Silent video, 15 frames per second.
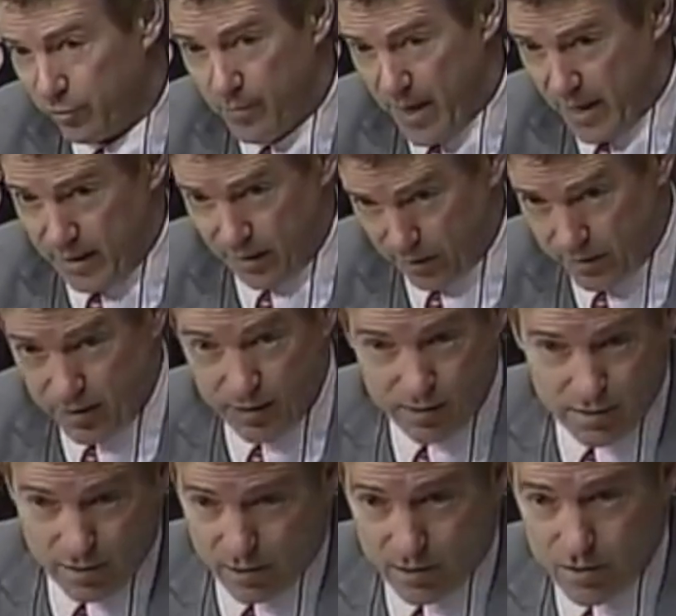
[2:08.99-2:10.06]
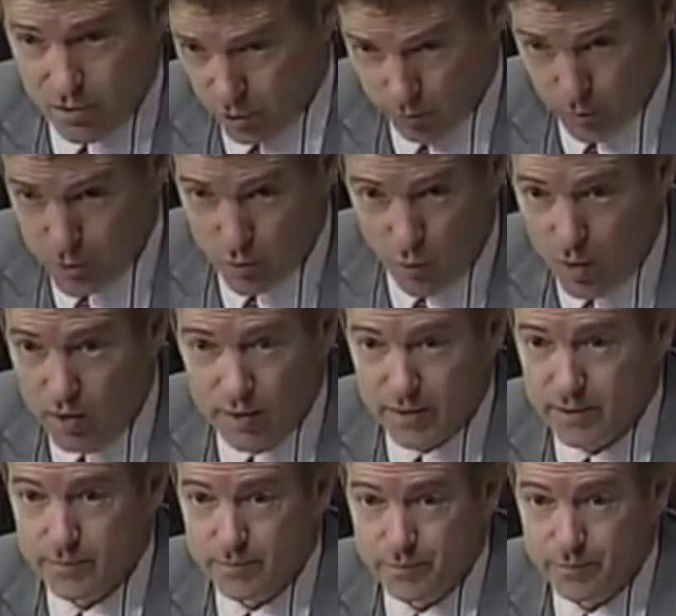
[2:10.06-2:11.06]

making things that consumers want.